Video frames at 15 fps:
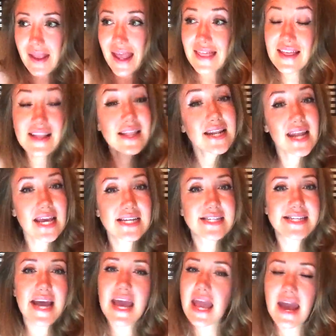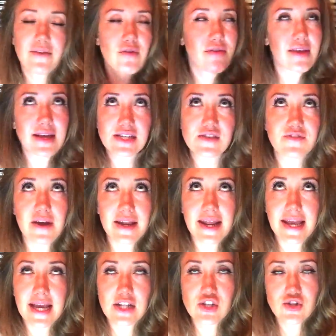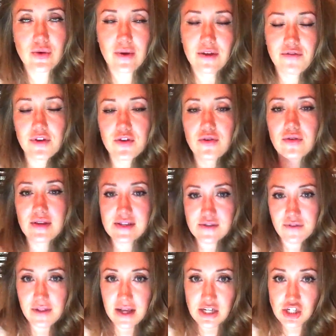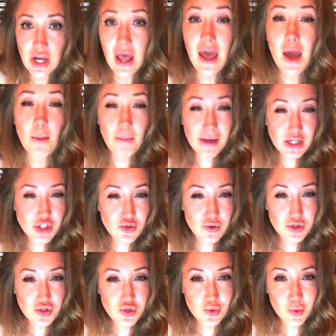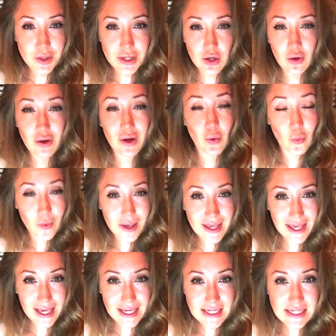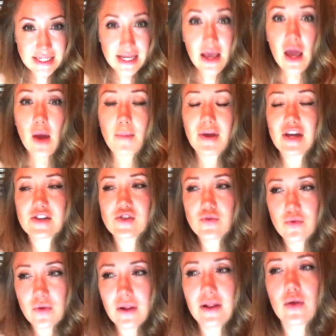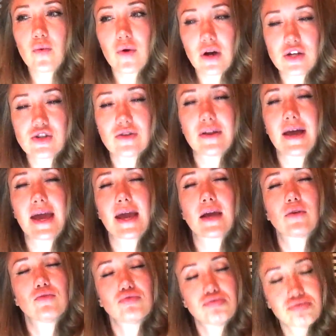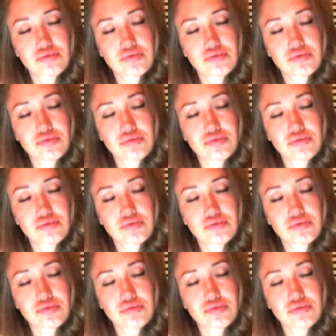And then the next day everything is fine again. So if you do this flash, make sure to do it on a weekend because you really want to like